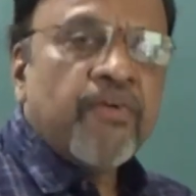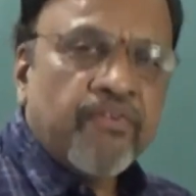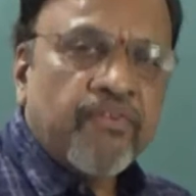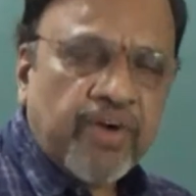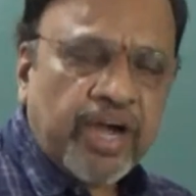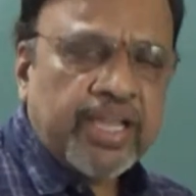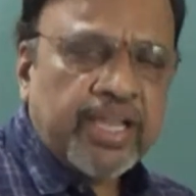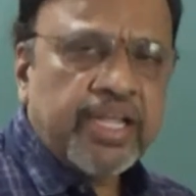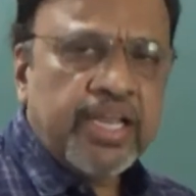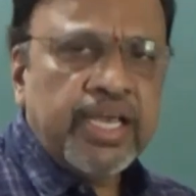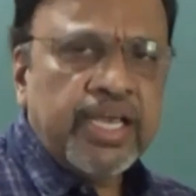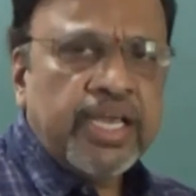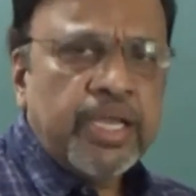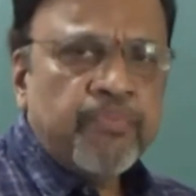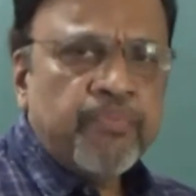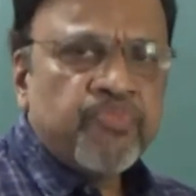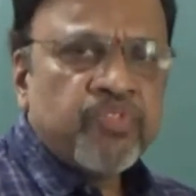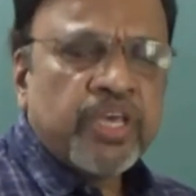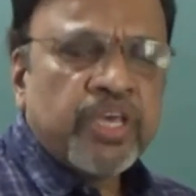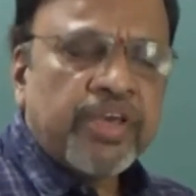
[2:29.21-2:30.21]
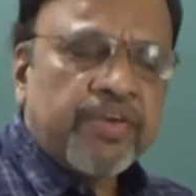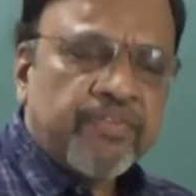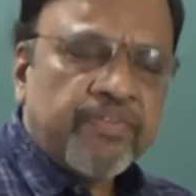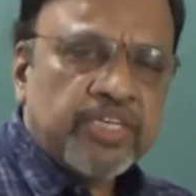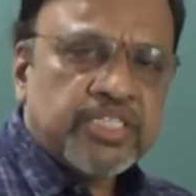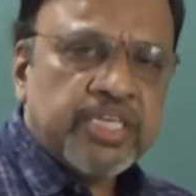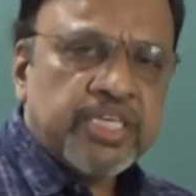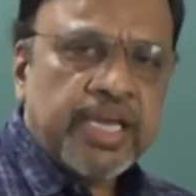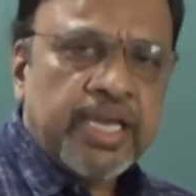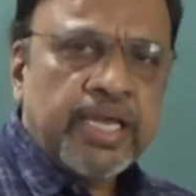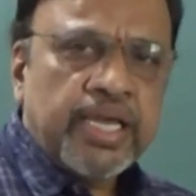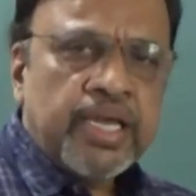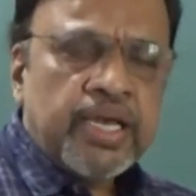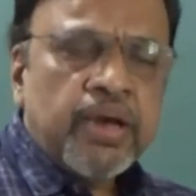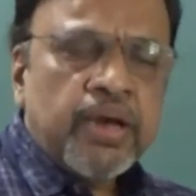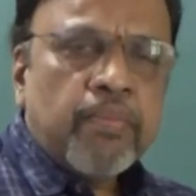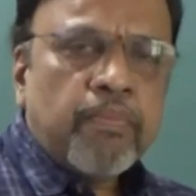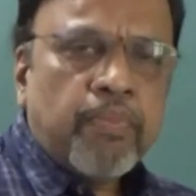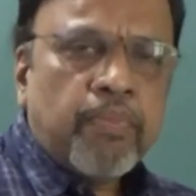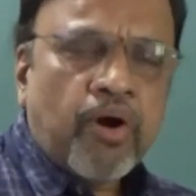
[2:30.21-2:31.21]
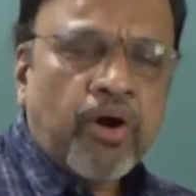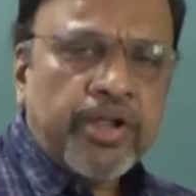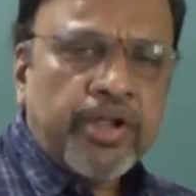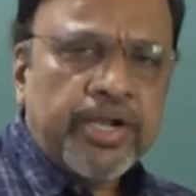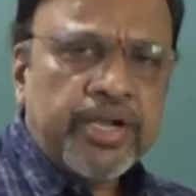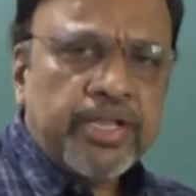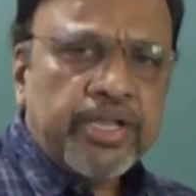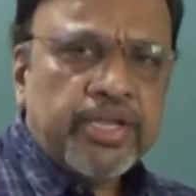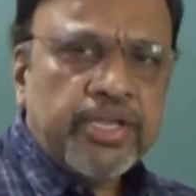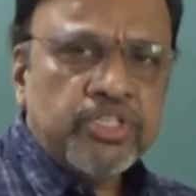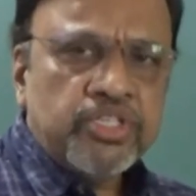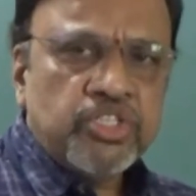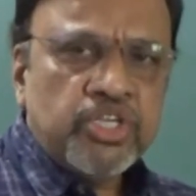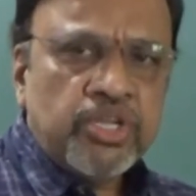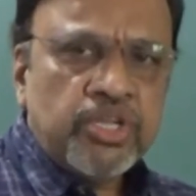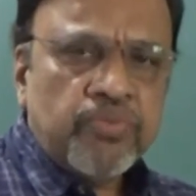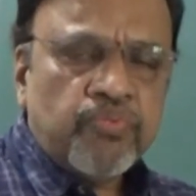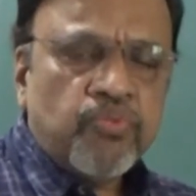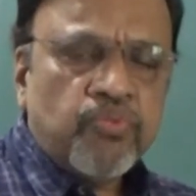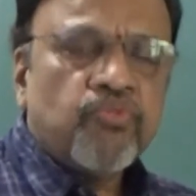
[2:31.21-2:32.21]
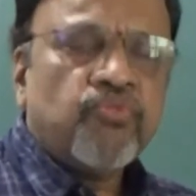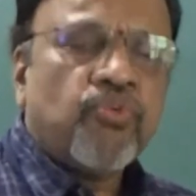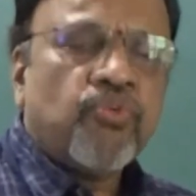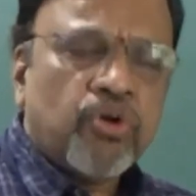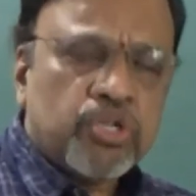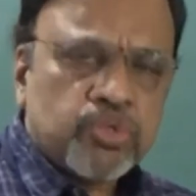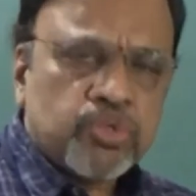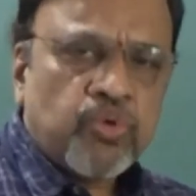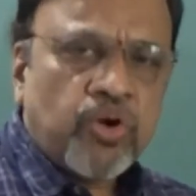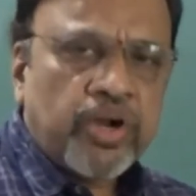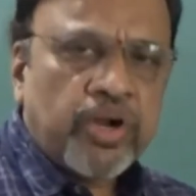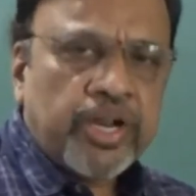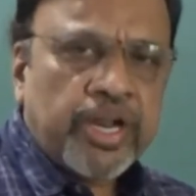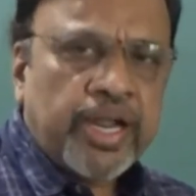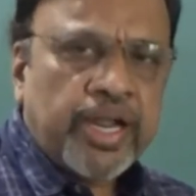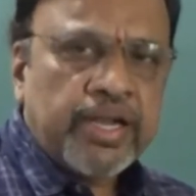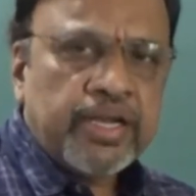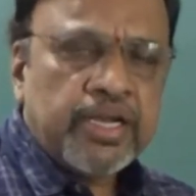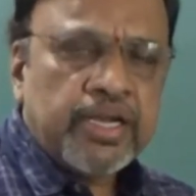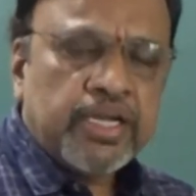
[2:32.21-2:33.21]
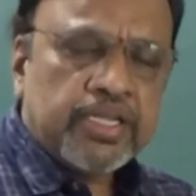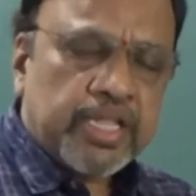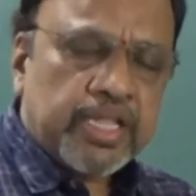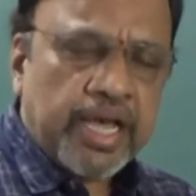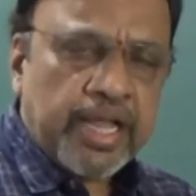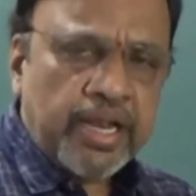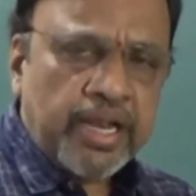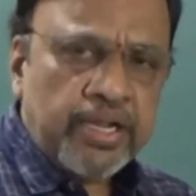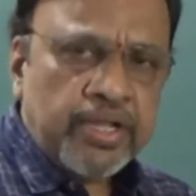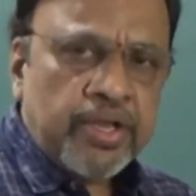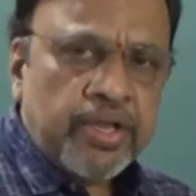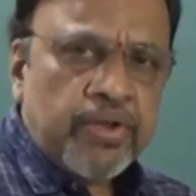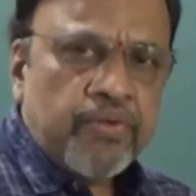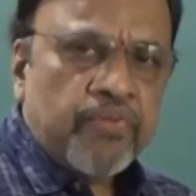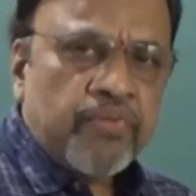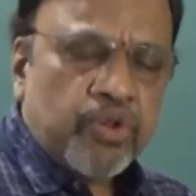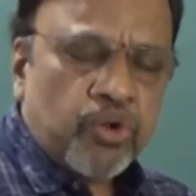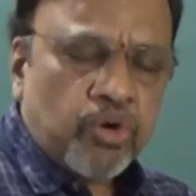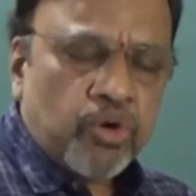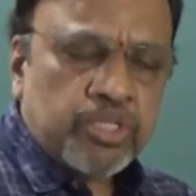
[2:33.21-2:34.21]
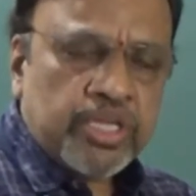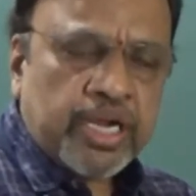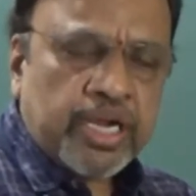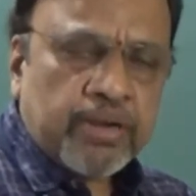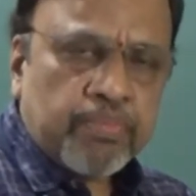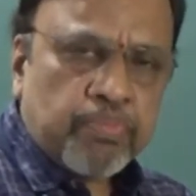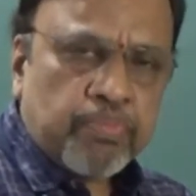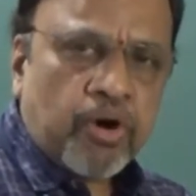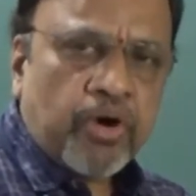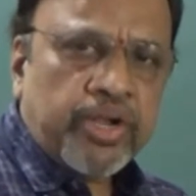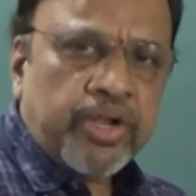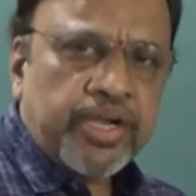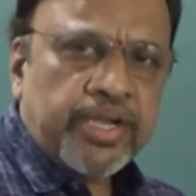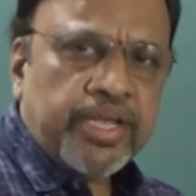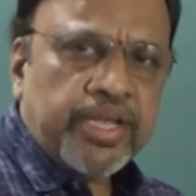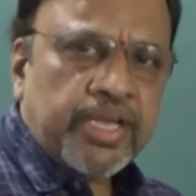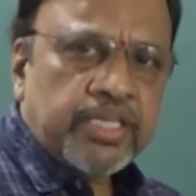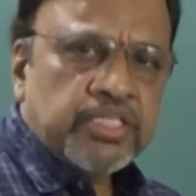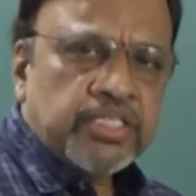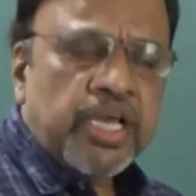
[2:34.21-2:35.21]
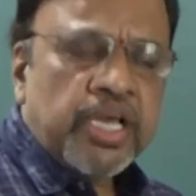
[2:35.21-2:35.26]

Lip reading: Finally, if I say point is in fourth quadrant, then we know that point is